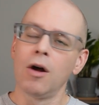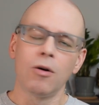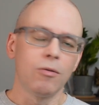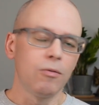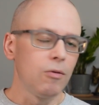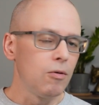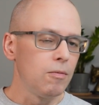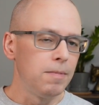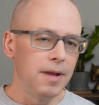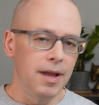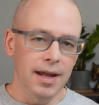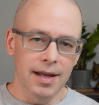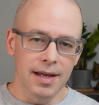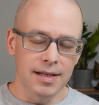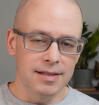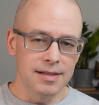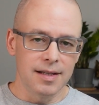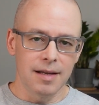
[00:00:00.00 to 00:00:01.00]
role playing
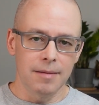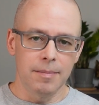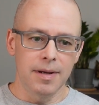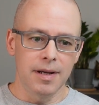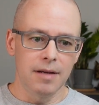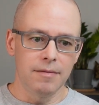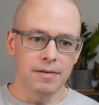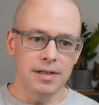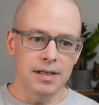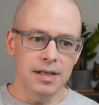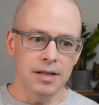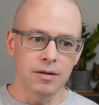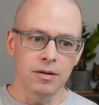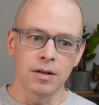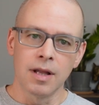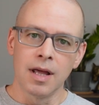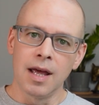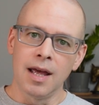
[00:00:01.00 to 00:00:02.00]
isn't that big of a
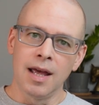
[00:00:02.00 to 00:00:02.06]
deal.